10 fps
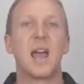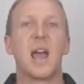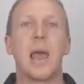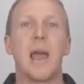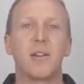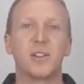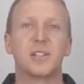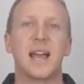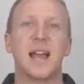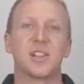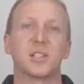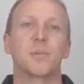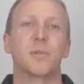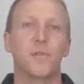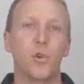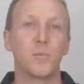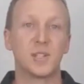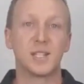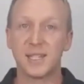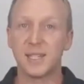allowing you to actually perform
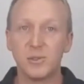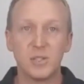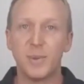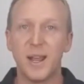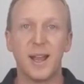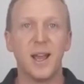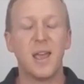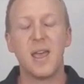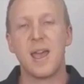your skills better